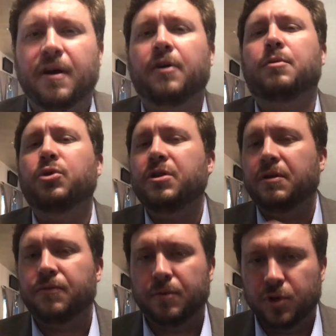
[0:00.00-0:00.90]
a
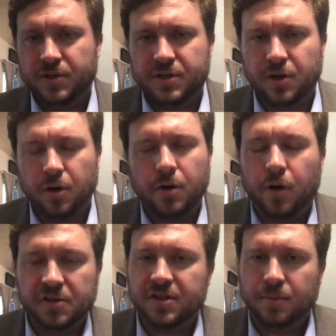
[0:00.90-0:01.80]
completely frivolous
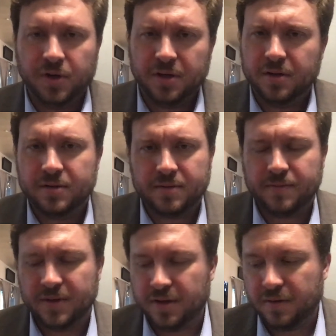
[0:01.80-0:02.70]
TRO on someone.
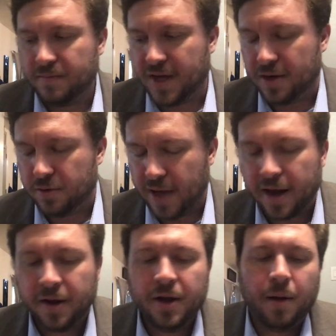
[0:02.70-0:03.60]
You can't do
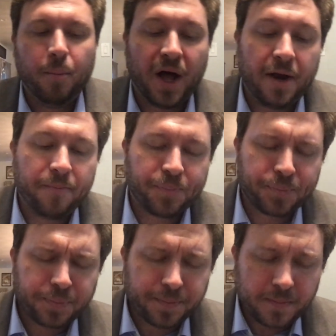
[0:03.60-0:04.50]
that. But
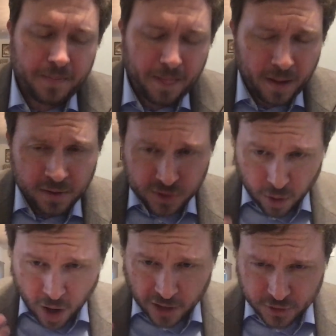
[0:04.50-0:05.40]

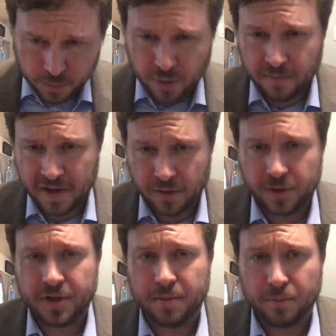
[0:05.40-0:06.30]
so Austin prevailed
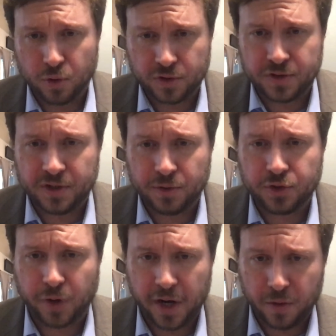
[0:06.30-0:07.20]
at the emergency
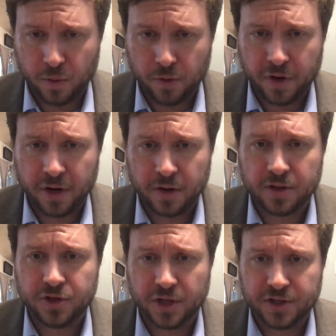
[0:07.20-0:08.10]
restraining order hearing.
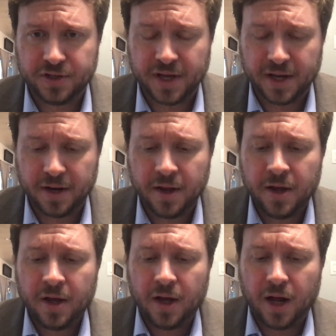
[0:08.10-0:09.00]
The judge said
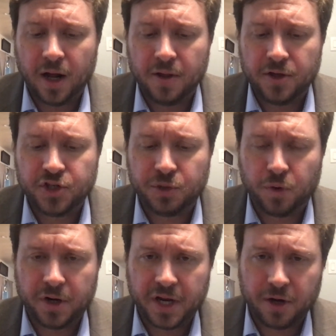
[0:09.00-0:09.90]
that she
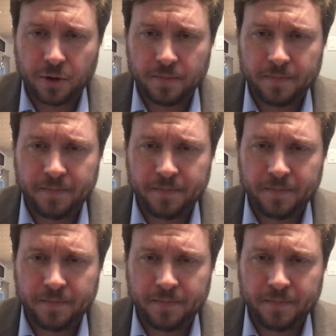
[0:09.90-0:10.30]
wanted to hear